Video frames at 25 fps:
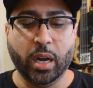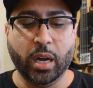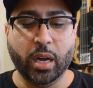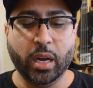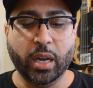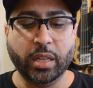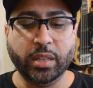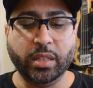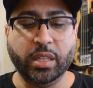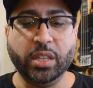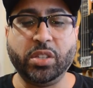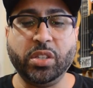
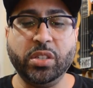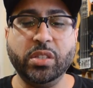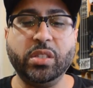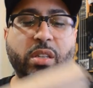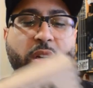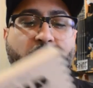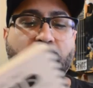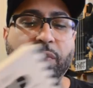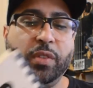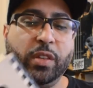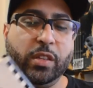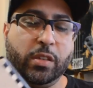editions
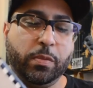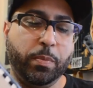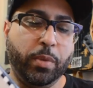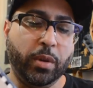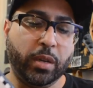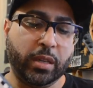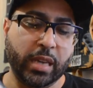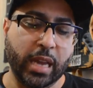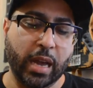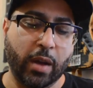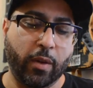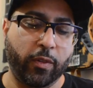of this
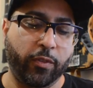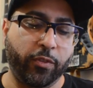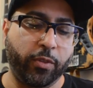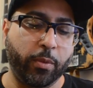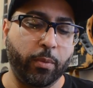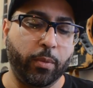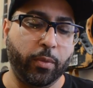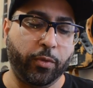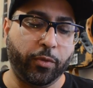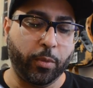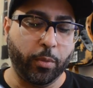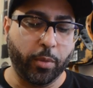book now,
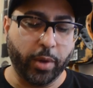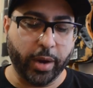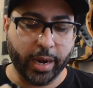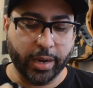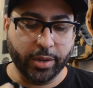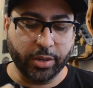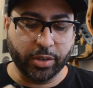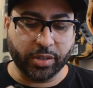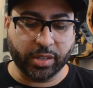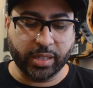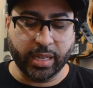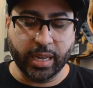from what I
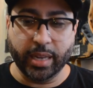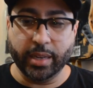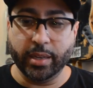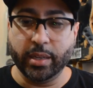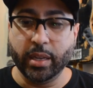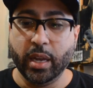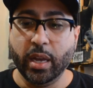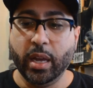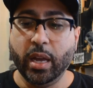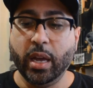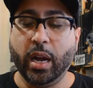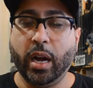understand.
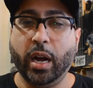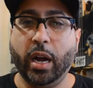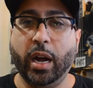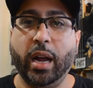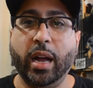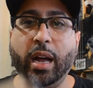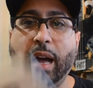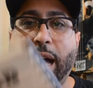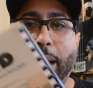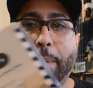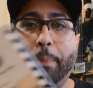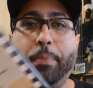
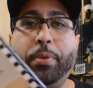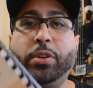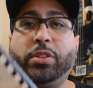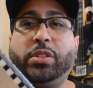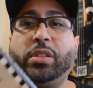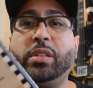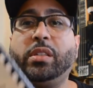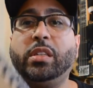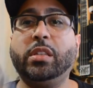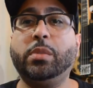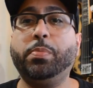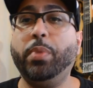I
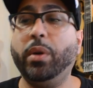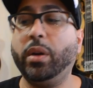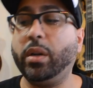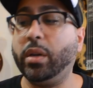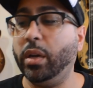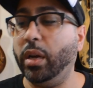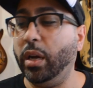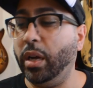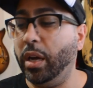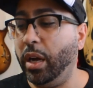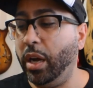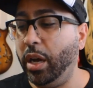purchased this book
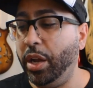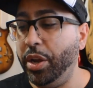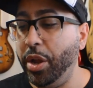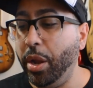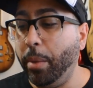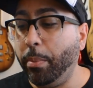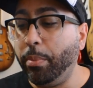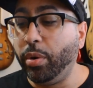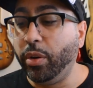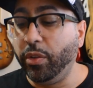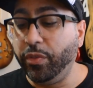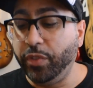a
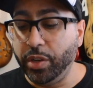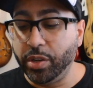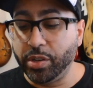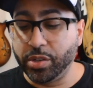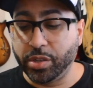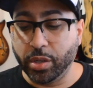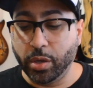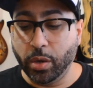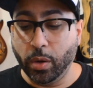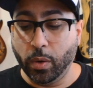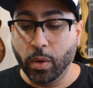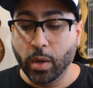number of years
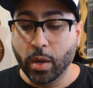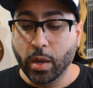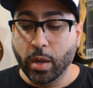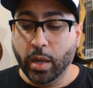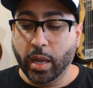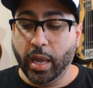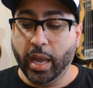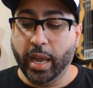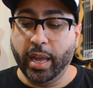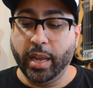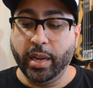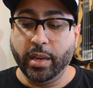ago,
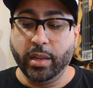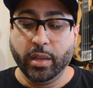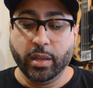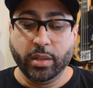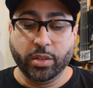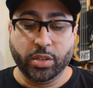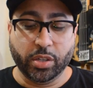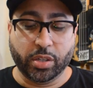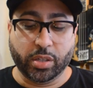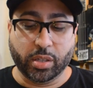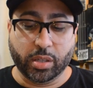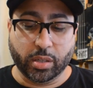and
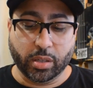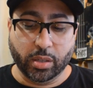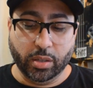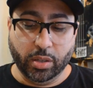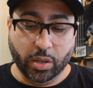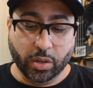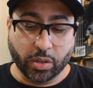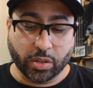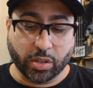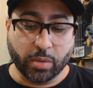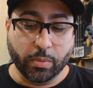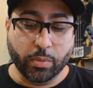just, you
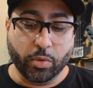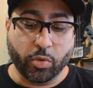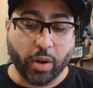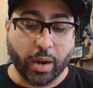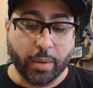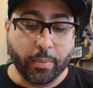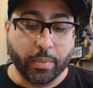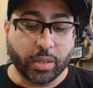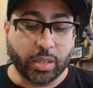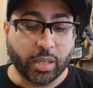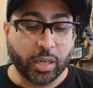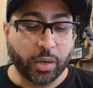know, some
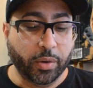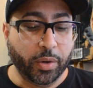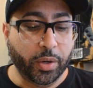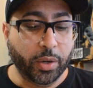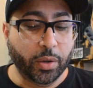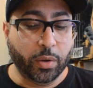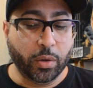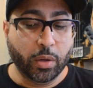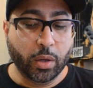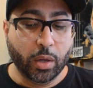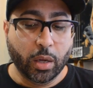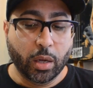great
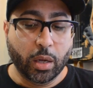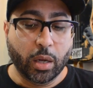material.